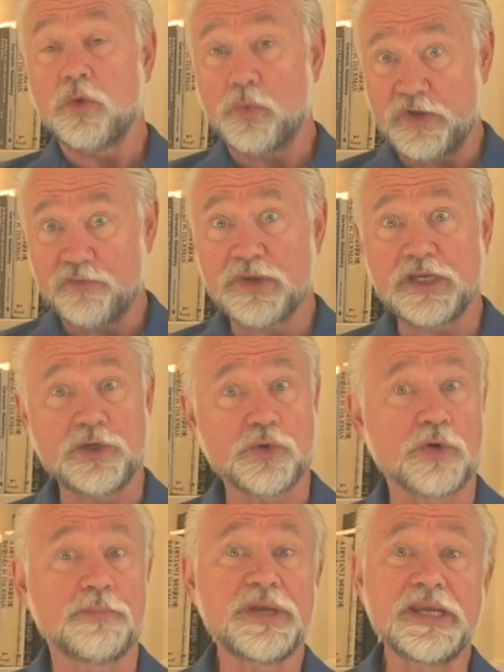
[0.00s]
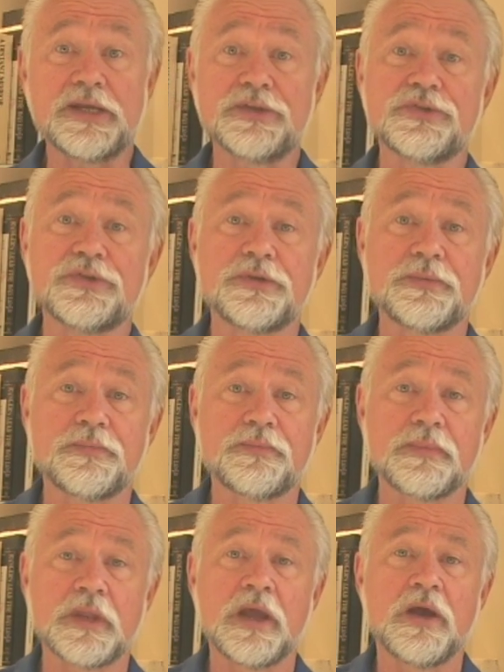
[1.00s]
We have been Europeans
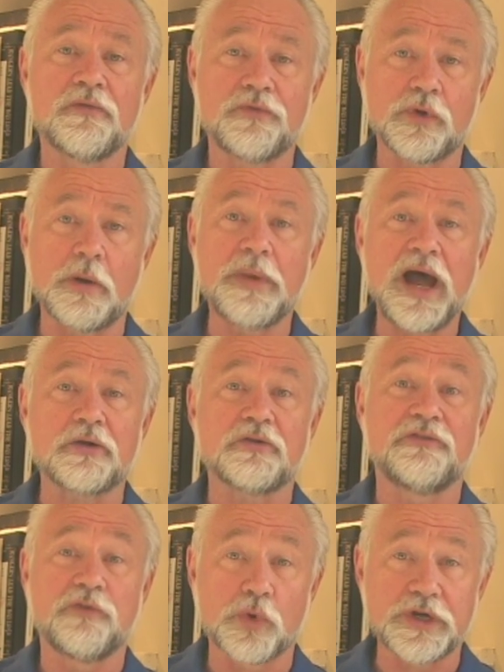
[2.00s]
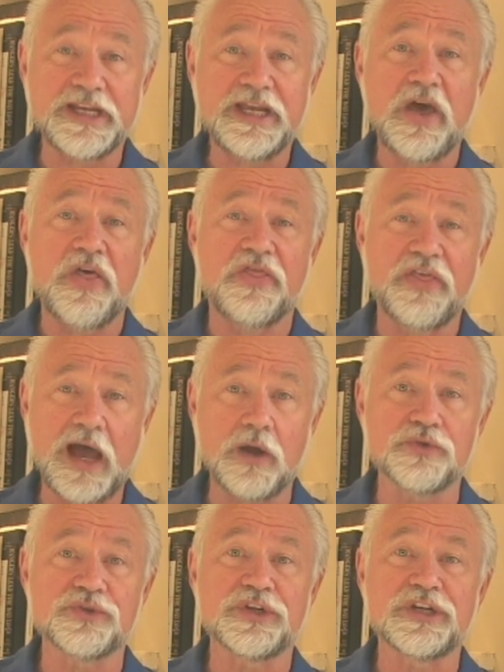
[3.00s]
for about
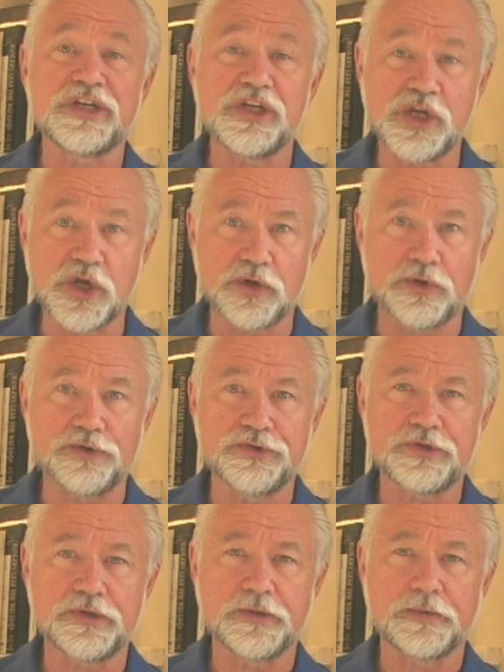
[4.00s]
40,000 years.